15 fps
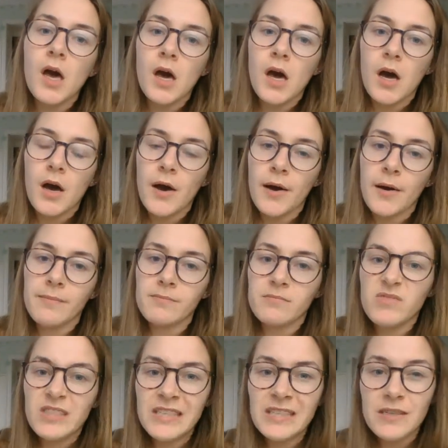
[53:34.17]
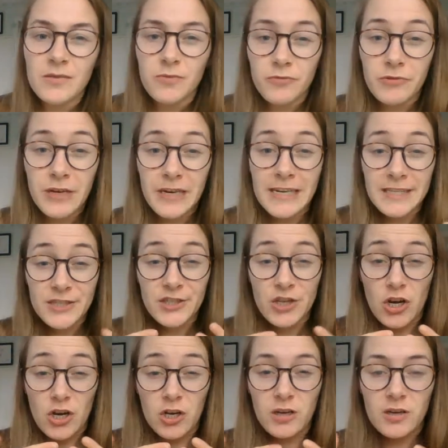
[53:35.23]
knit it really
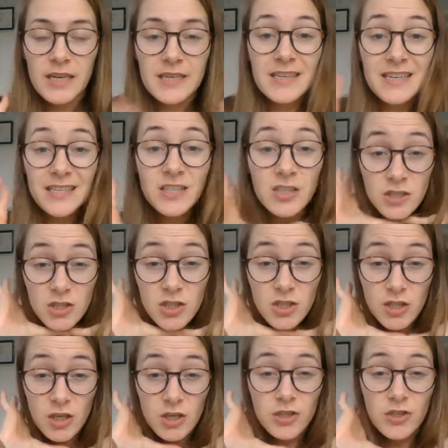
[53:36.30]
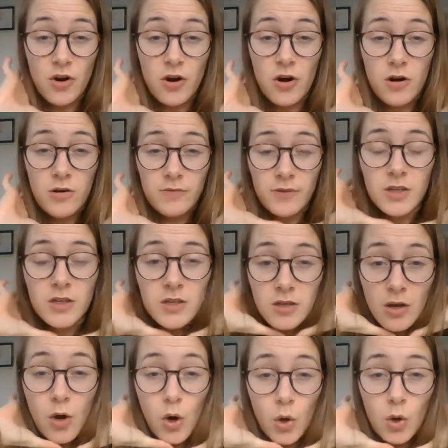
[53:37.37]
snug. It is a snug scarf,
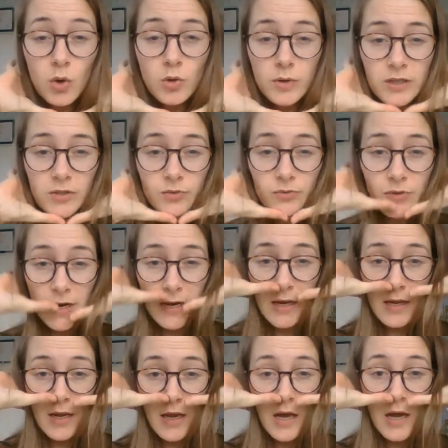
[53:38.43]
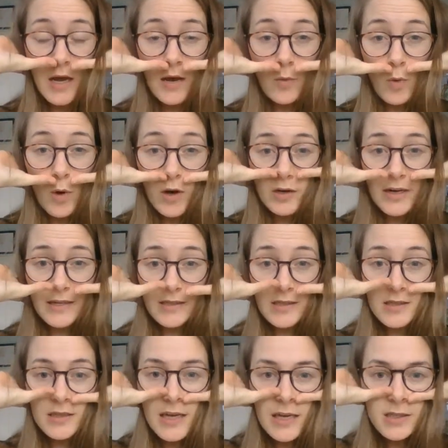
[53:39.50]
cole. It's really one that
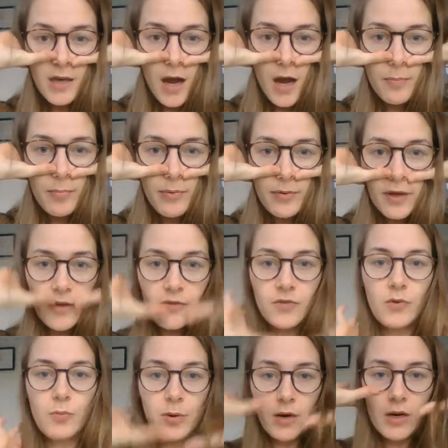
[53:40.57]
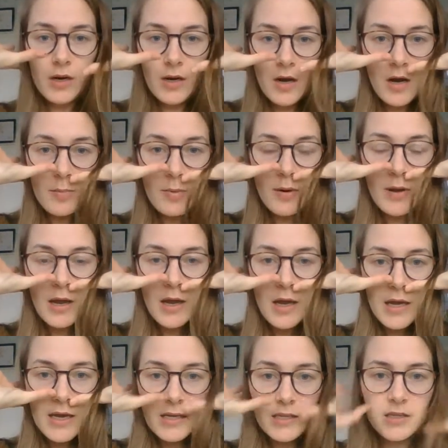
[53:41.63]
stays up if you pull it up.
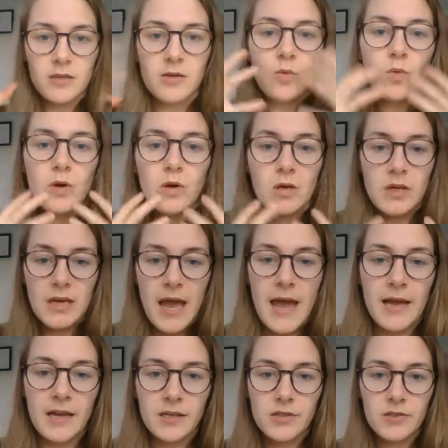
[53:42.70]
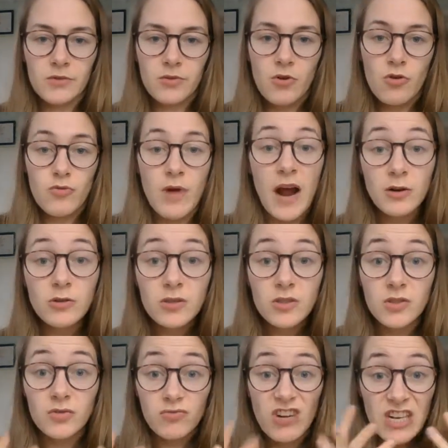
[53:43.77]
It's not one that hangs around.
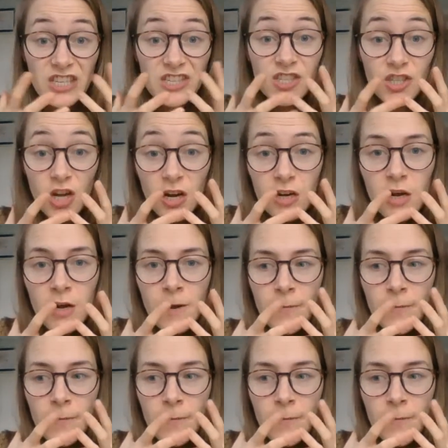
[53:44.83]
It's really snug.